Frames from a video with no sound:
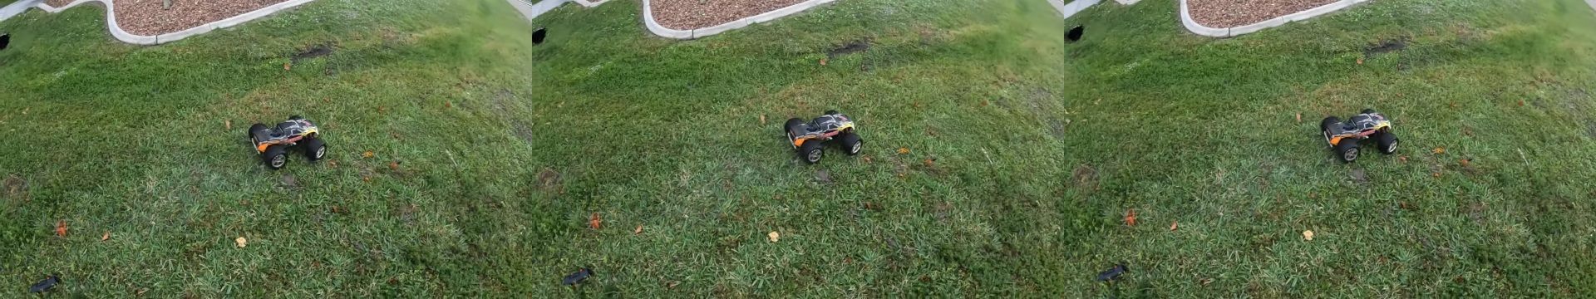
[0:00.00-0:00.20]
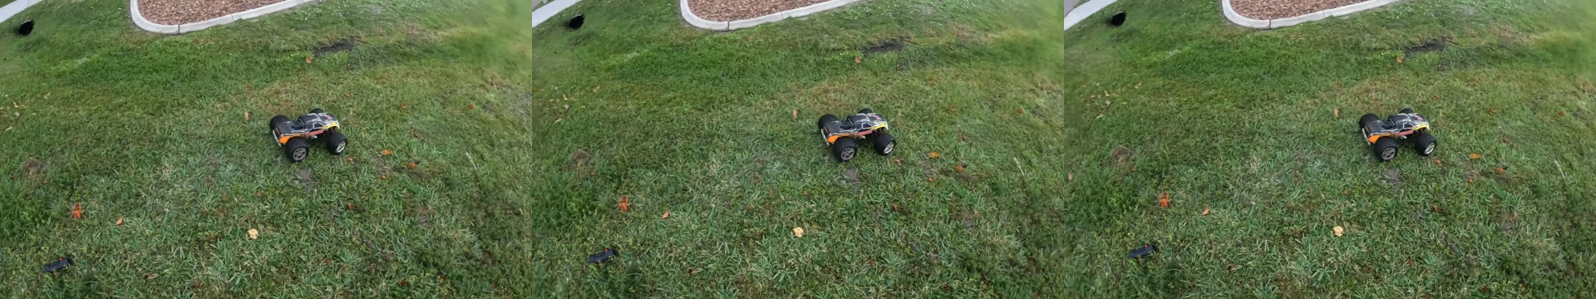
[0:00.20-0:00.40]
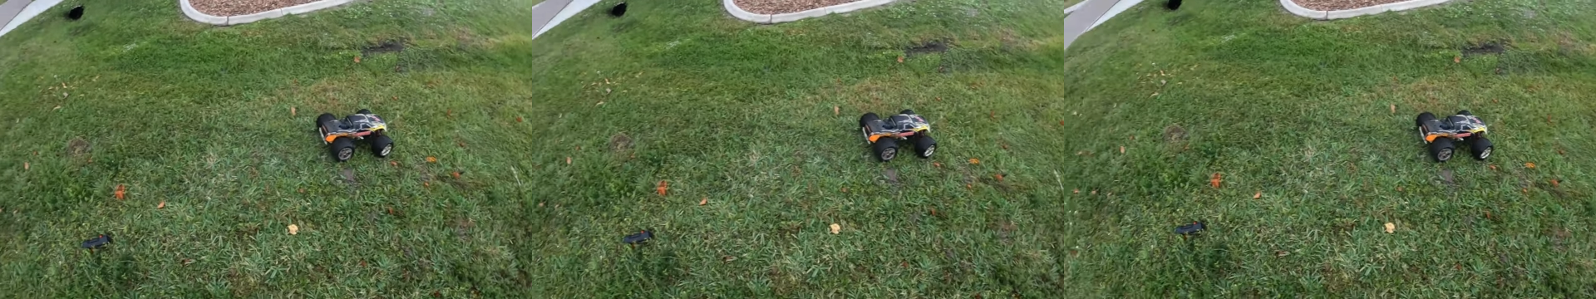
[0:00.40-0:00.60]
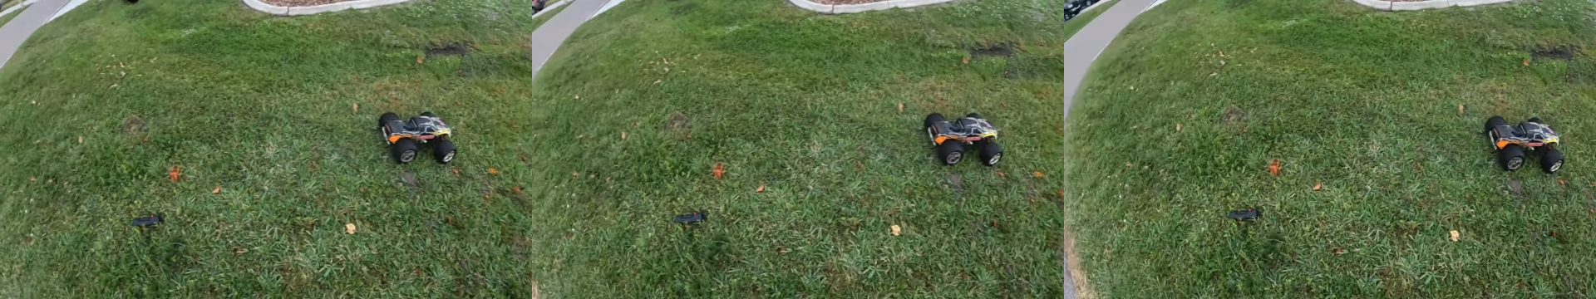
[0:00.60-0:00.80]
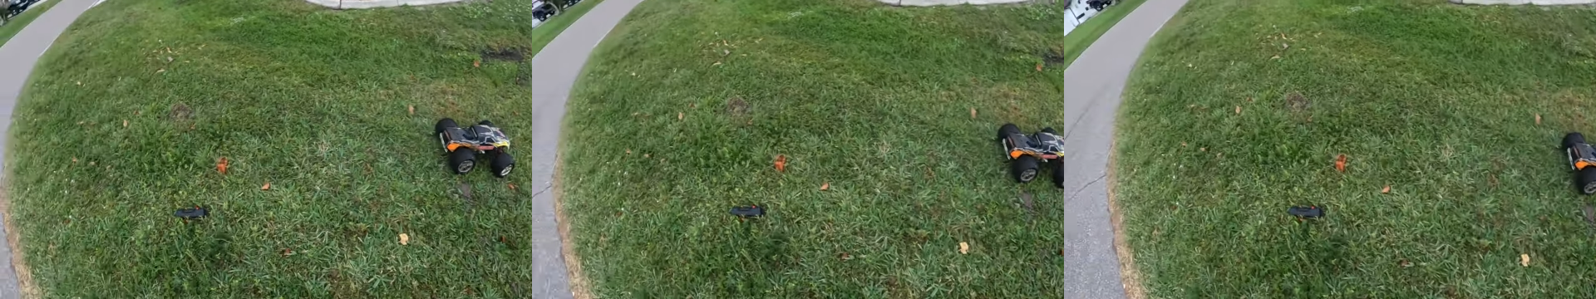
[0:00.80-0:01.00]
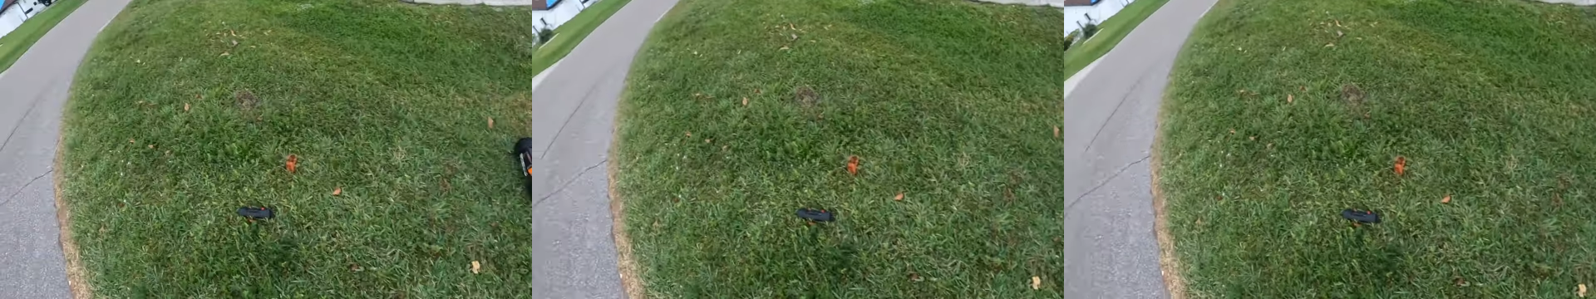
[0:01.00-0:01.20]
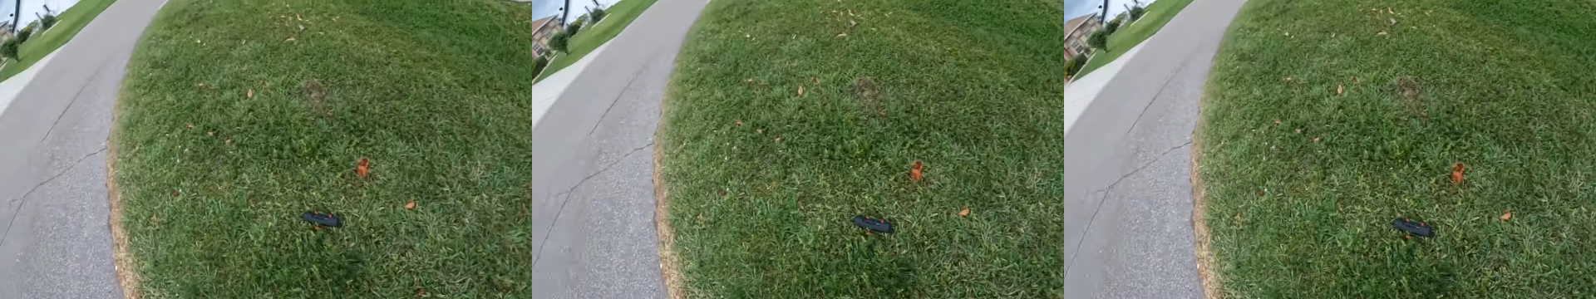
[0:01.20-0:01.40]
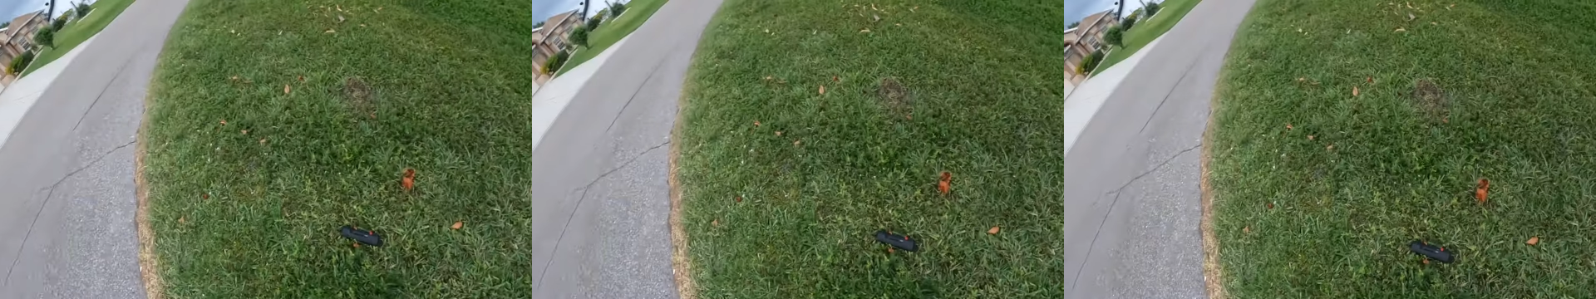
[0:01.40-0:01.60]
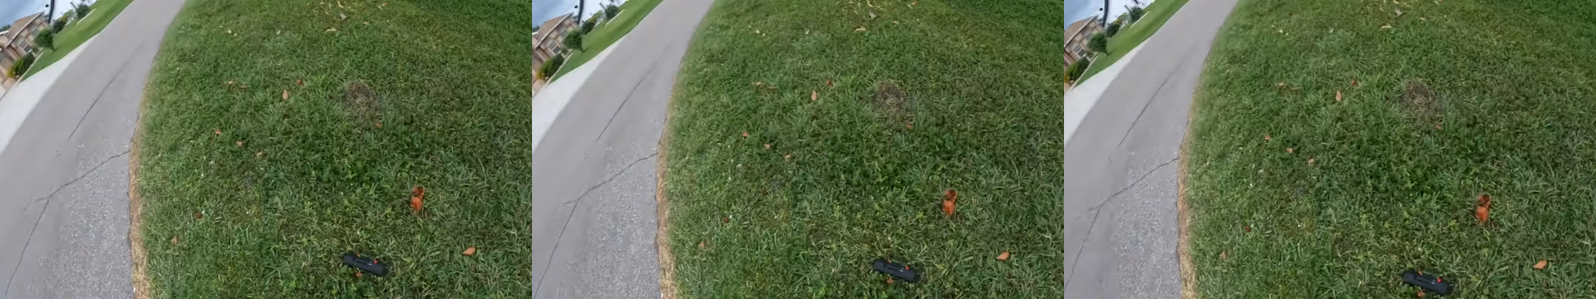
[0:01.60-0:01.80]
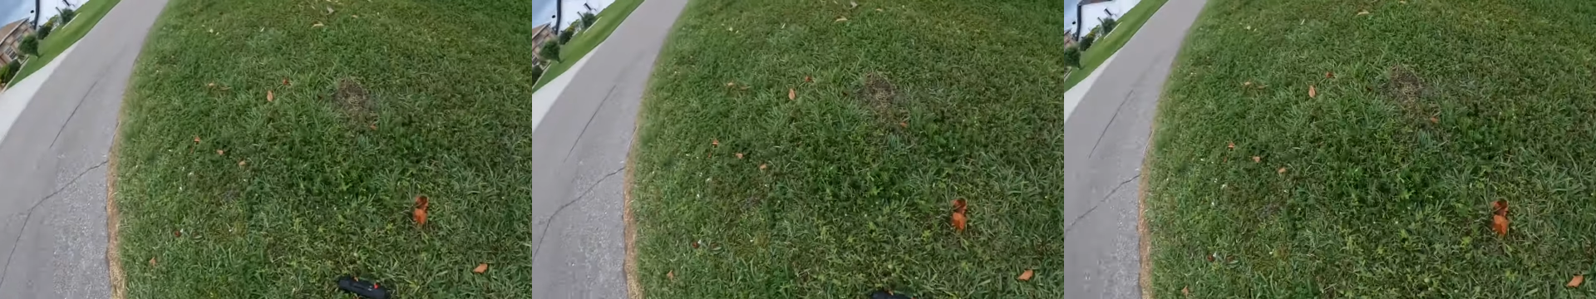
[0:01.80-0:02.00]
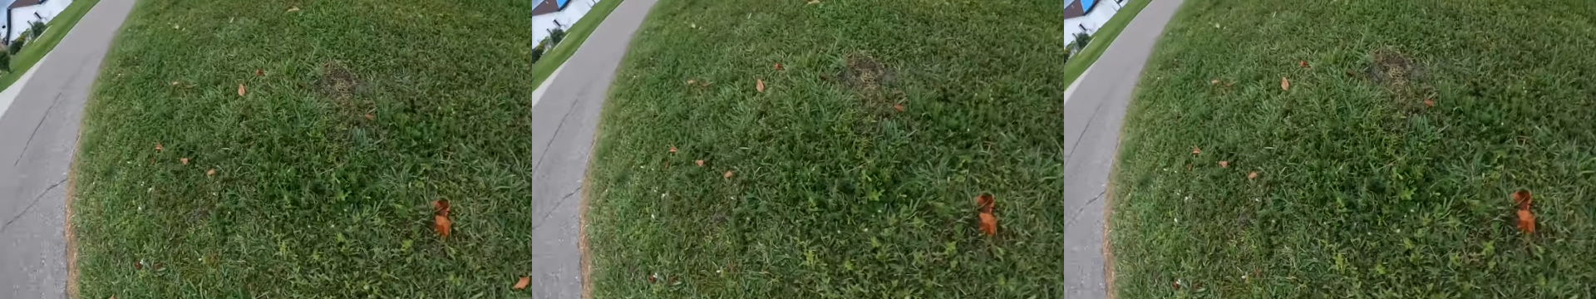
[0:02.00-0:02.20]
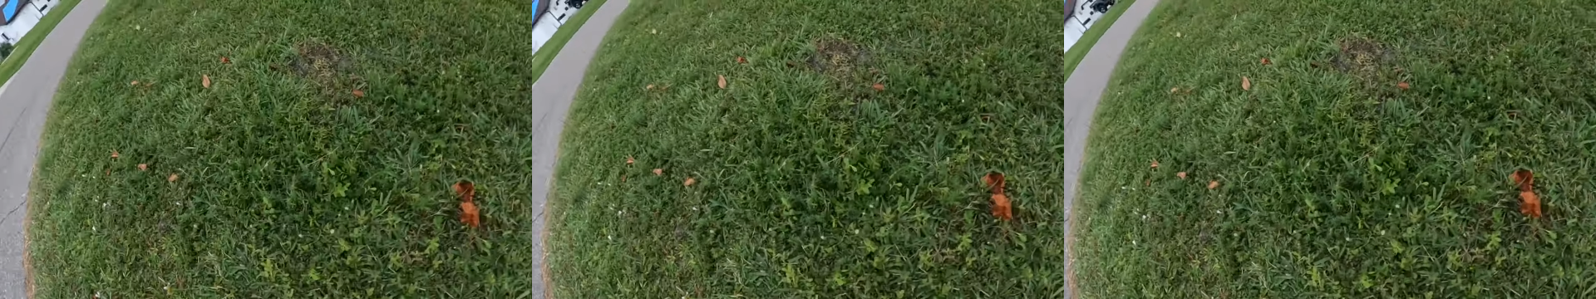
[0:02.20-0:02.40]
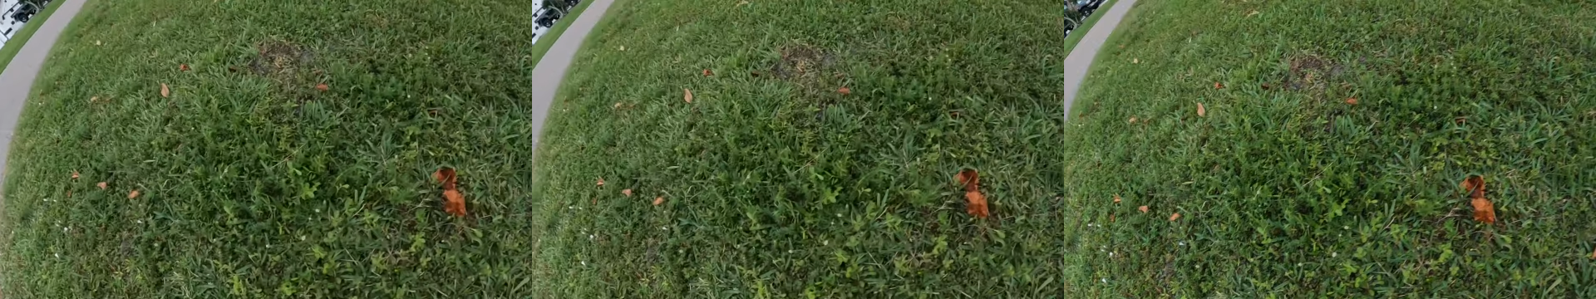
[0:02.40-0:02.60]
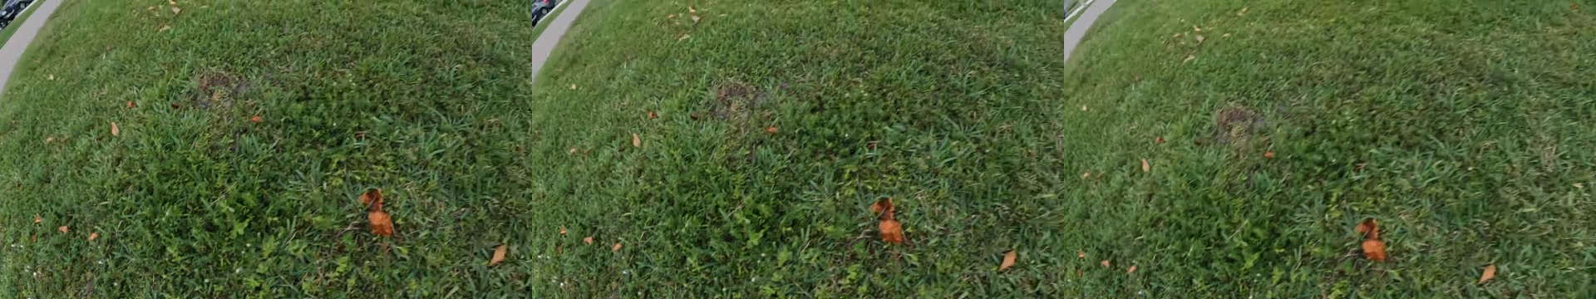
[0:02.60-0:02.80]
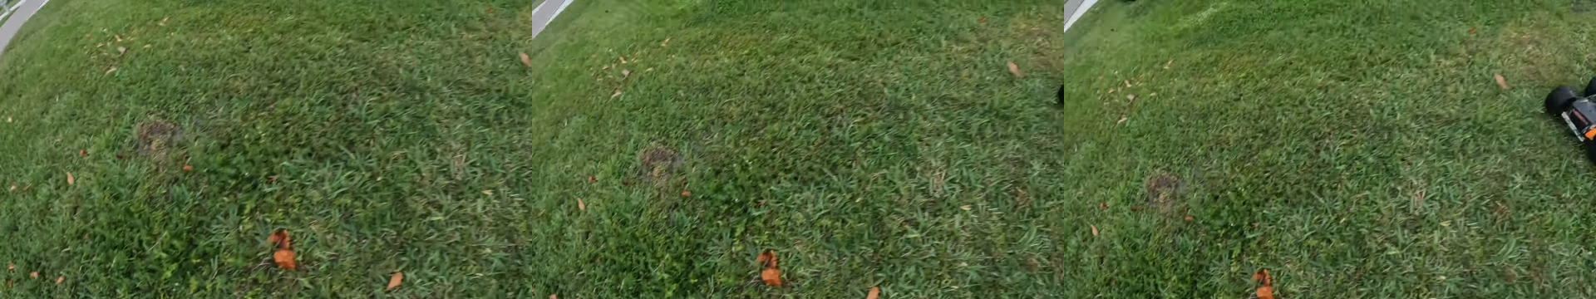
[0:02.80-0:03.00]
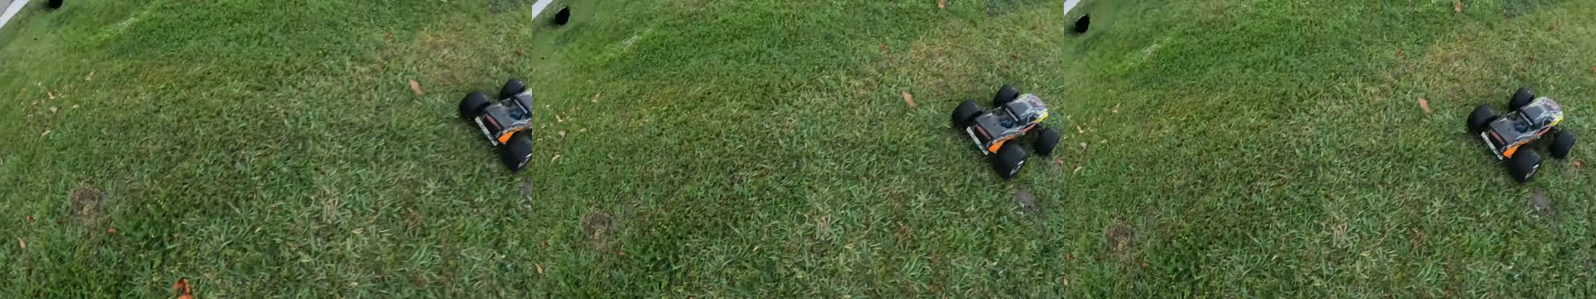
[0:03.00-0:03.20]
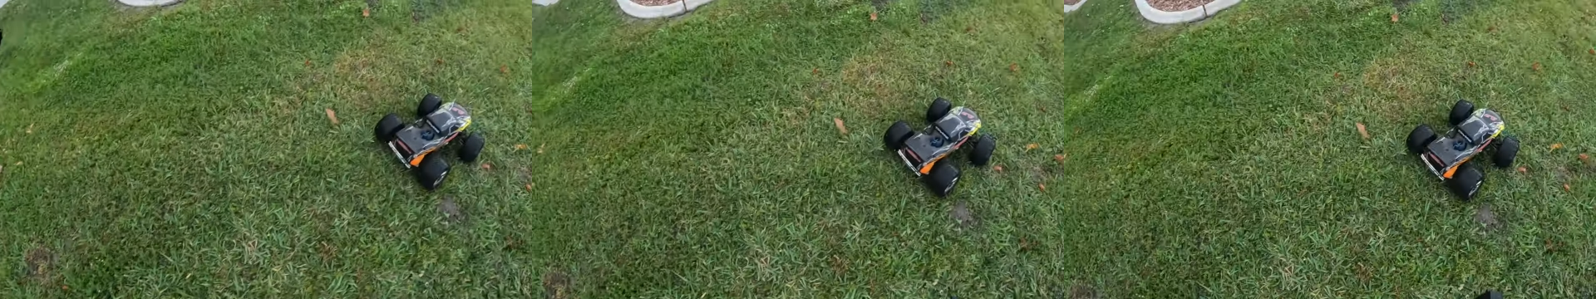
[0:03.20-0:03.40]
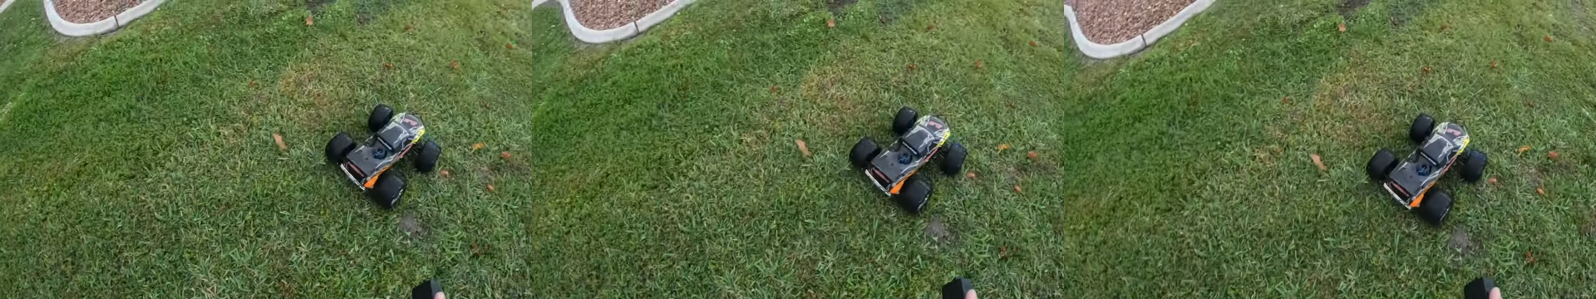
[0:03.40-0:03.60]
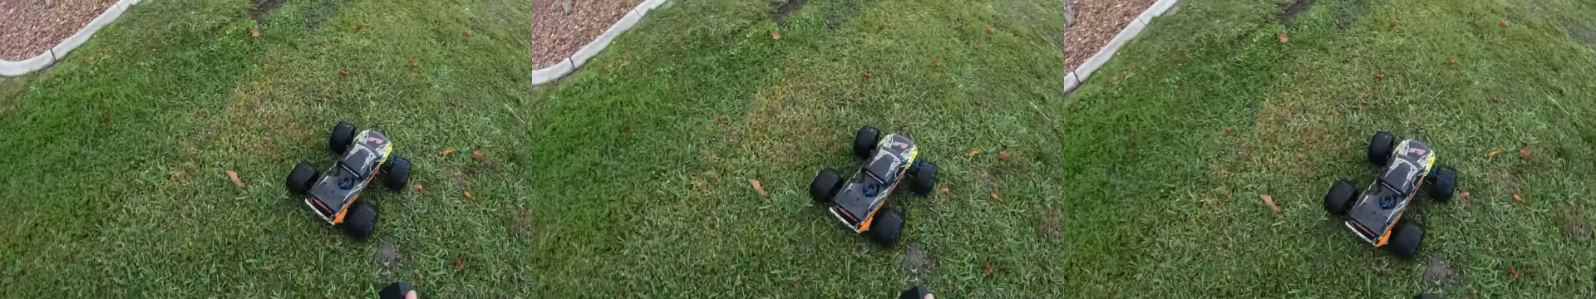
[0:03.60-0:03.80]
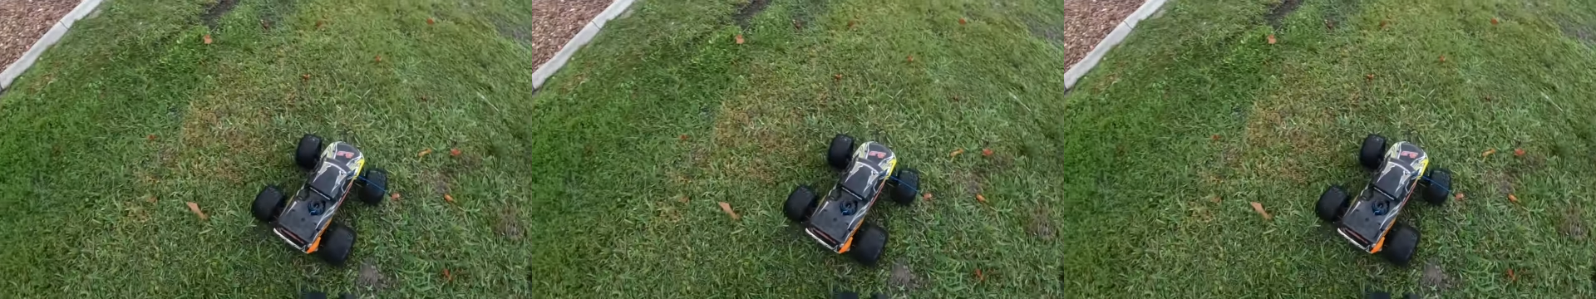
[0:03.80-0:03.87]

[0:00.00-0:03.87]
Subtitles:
Nobody's mouth can be seen.